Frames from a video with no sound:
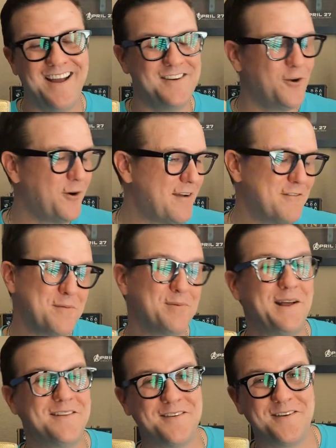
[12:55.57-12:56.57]
don't have any
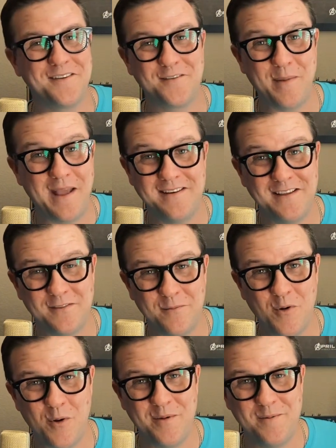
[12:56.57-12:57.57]
plans on expanding at the
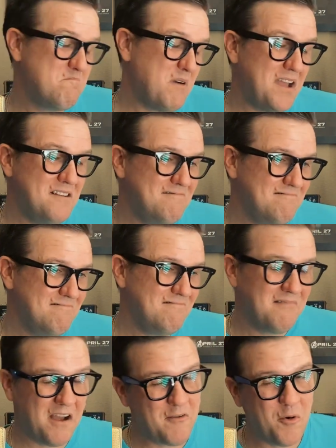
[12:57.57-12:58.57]
moment, but
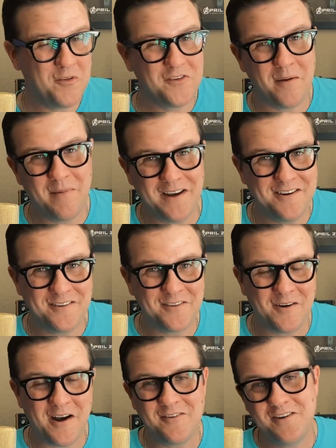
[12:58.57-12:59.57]
I've always got my ear to the
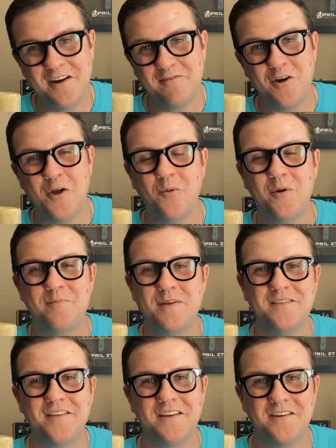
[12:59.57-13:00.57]
ground. You never know when a
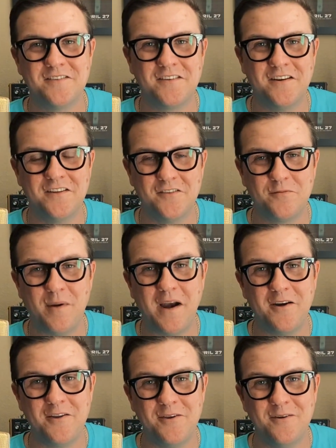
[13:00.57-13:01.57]
piece of gear is going to
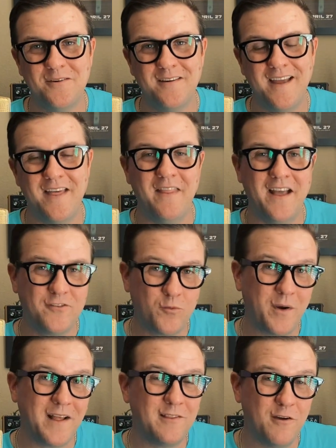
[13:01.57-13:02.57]
inspire you. And that's
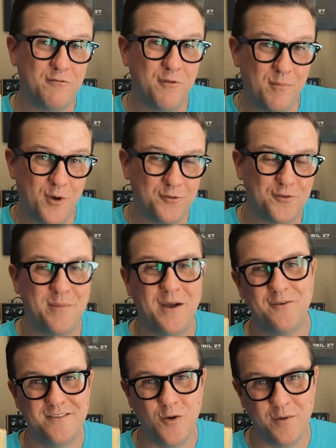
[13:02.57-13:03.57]
what I love the most
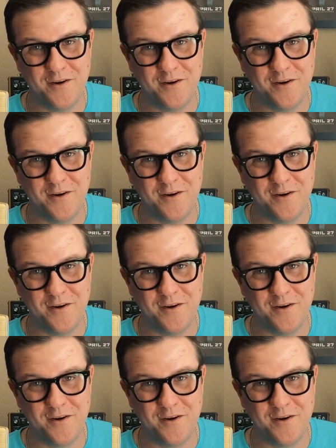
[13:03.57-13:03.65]
about going